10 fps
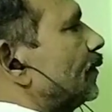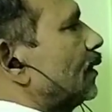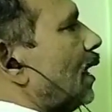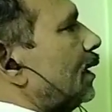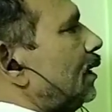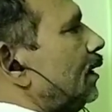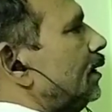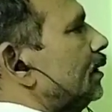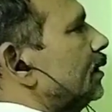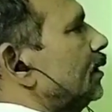Like
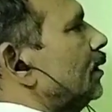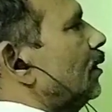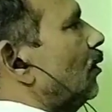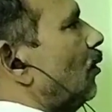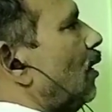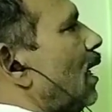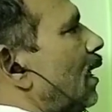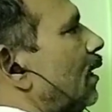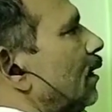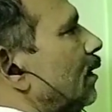this,
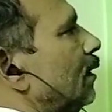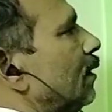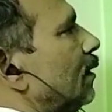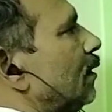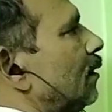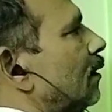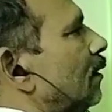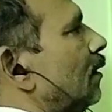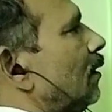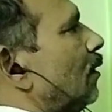where
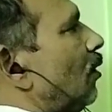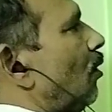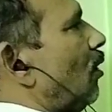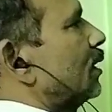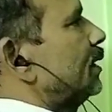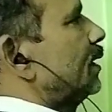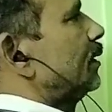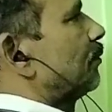oxygen is